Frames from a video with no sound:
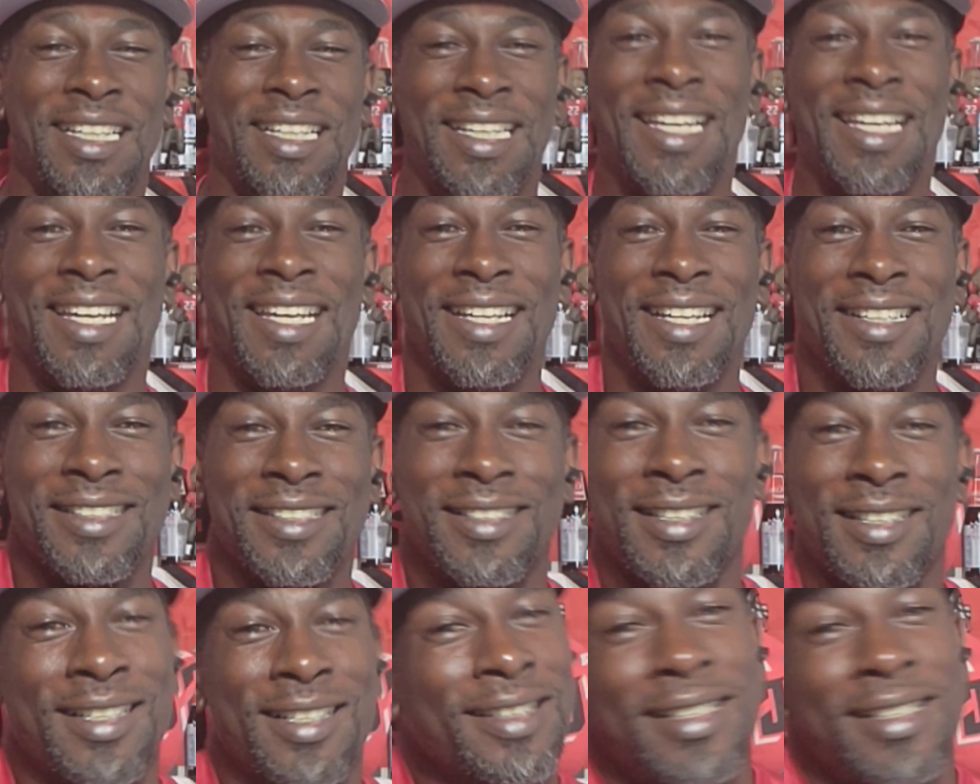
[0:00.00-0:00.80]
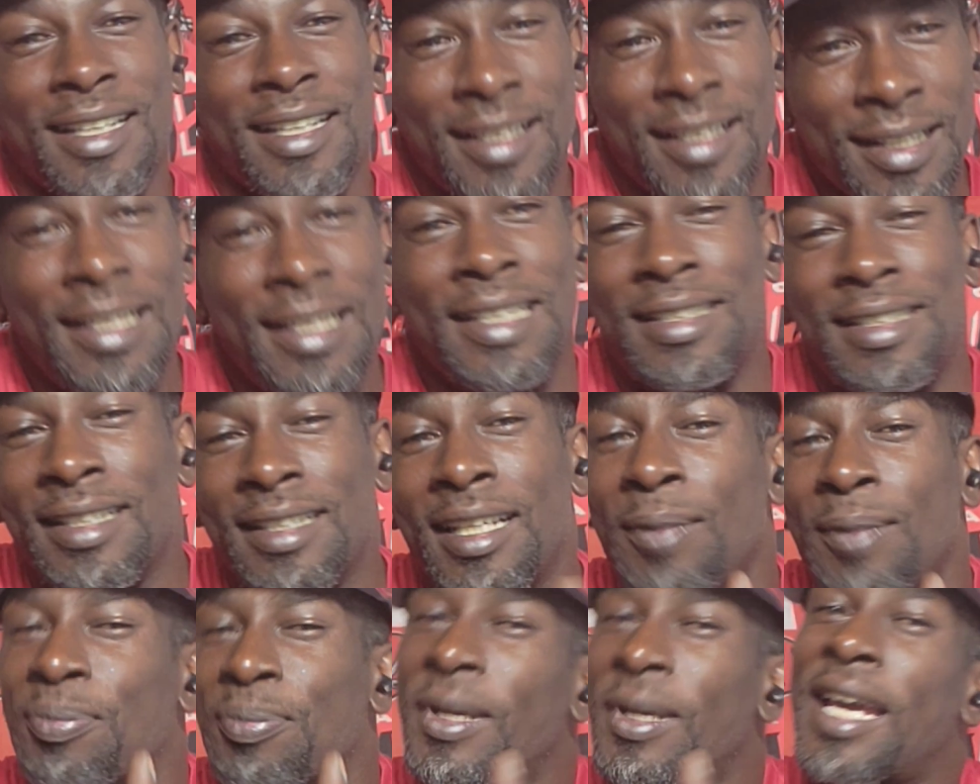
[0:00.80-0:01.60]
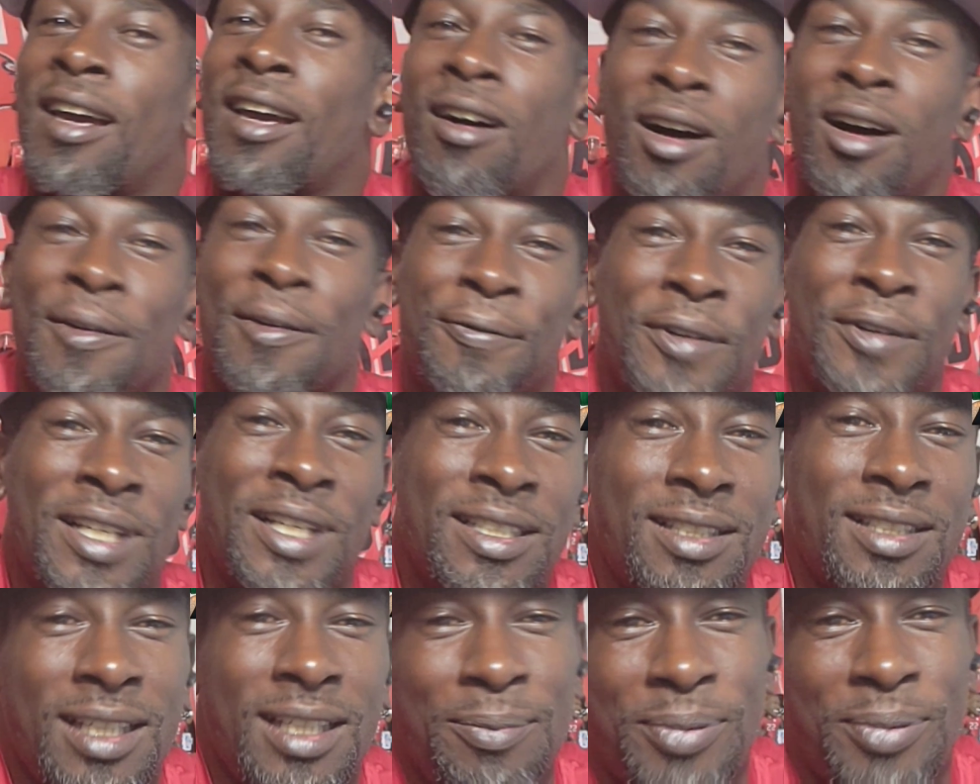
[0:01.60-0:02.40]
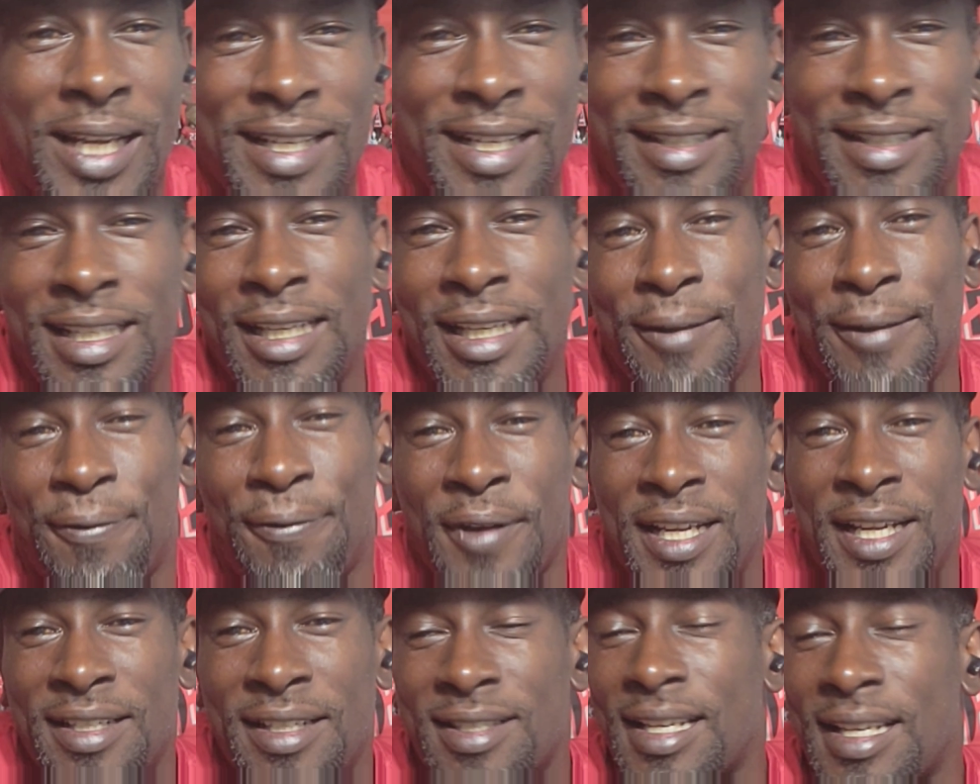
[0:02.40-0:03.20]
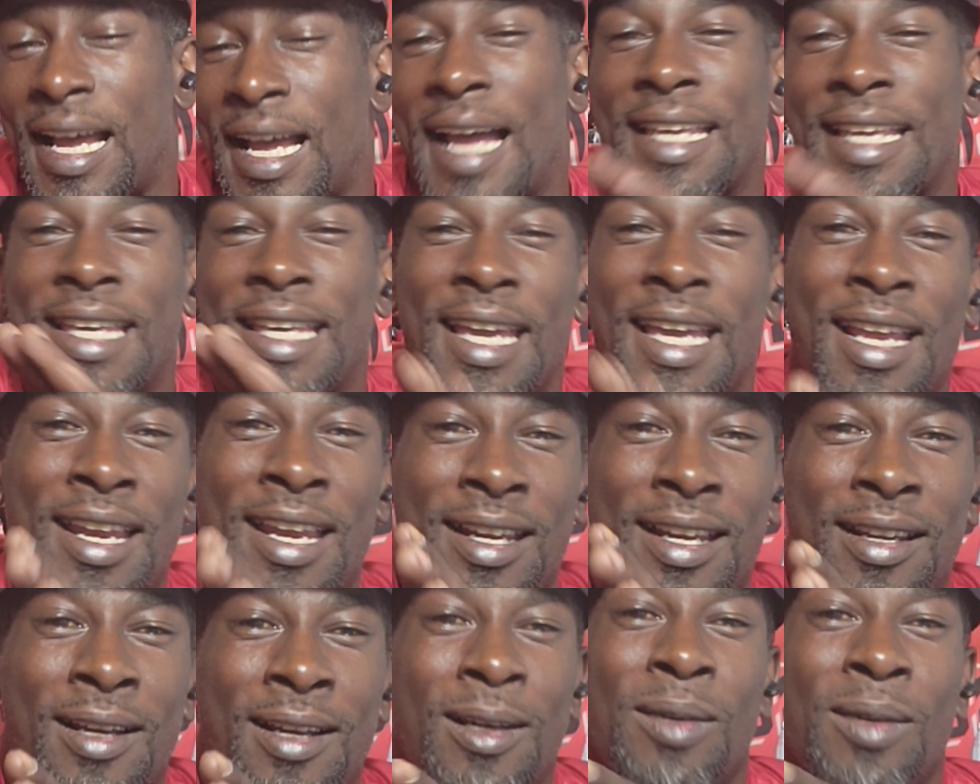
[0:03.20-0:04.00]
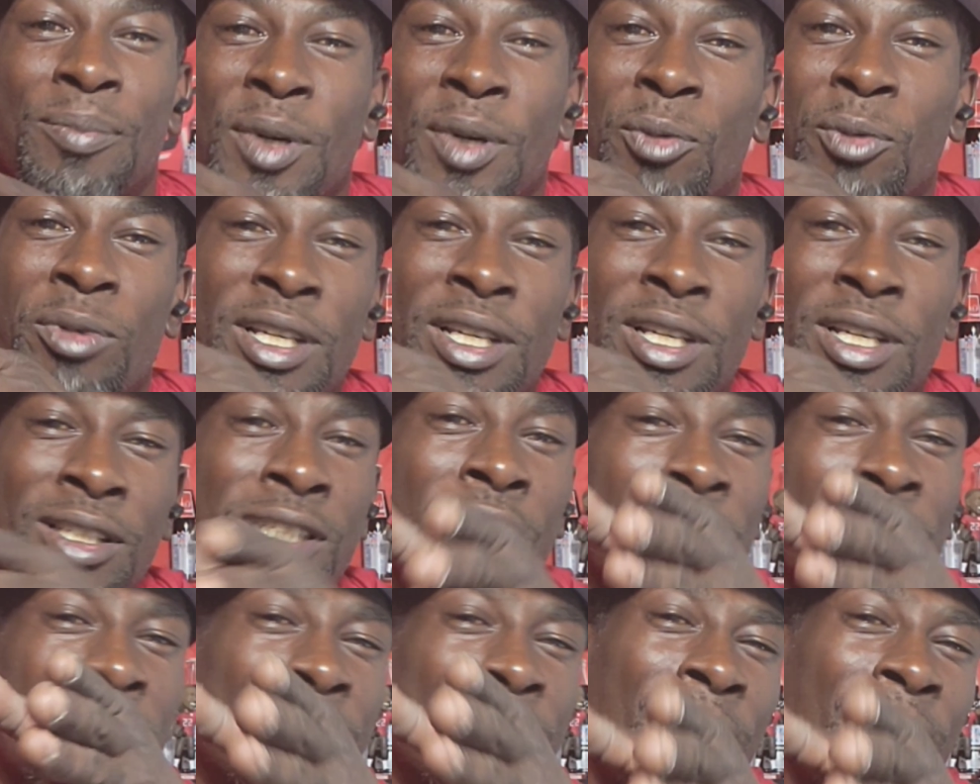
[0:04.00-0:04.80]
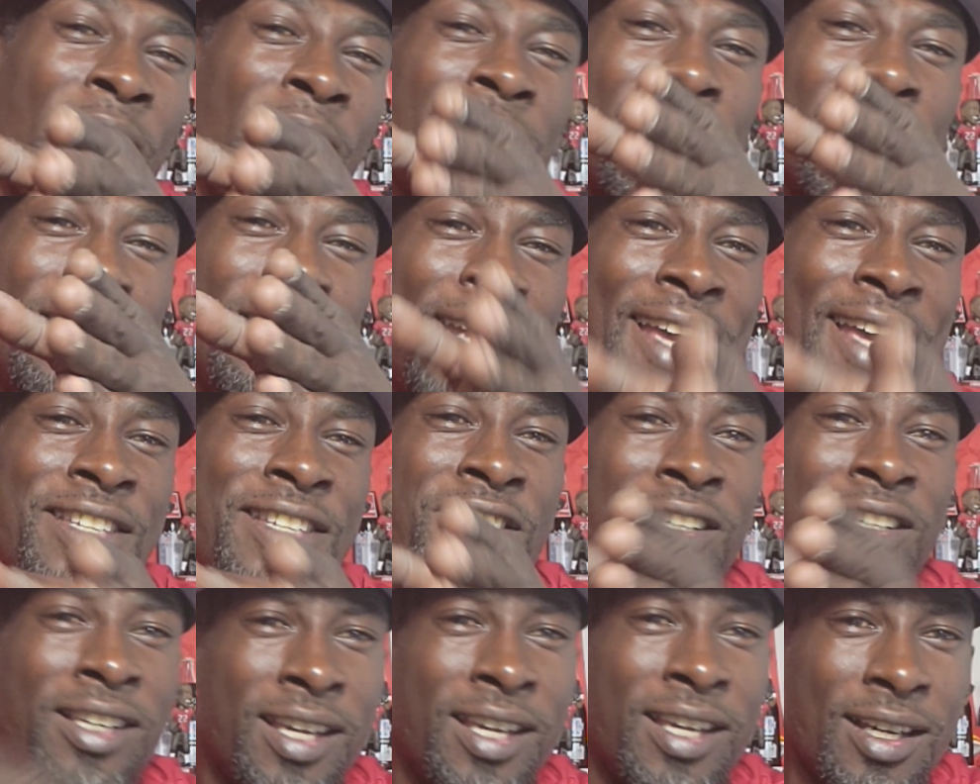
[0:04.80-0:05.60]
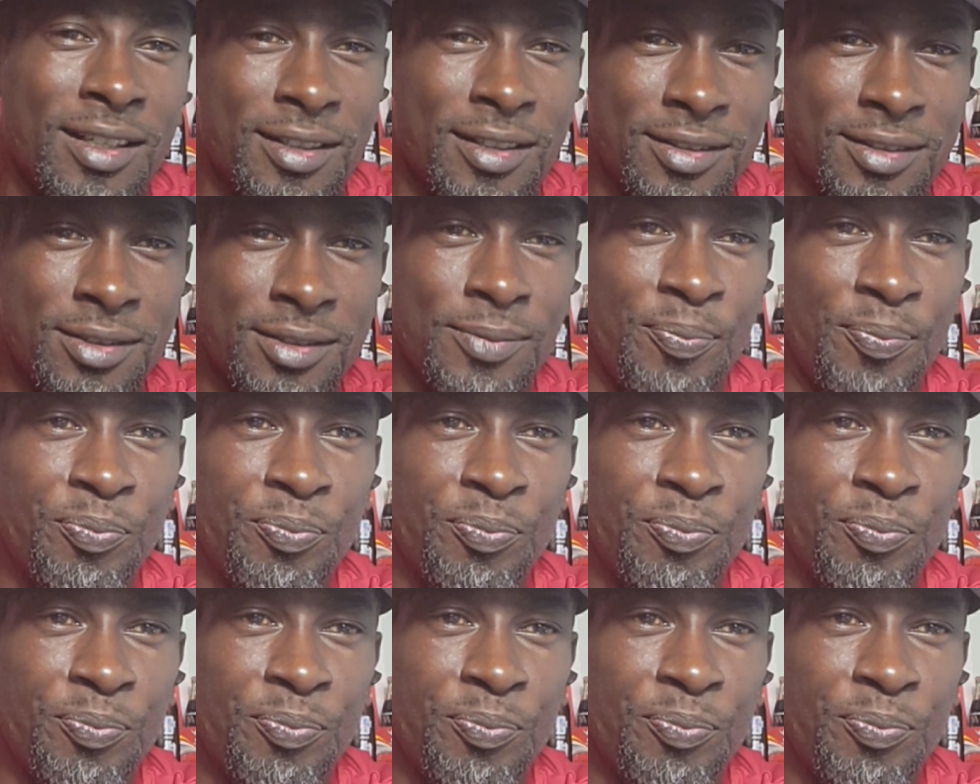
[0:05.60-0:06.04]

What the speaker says: He is. Because listen, he play offense, he play defense. I get it. But we talking about the legend killer.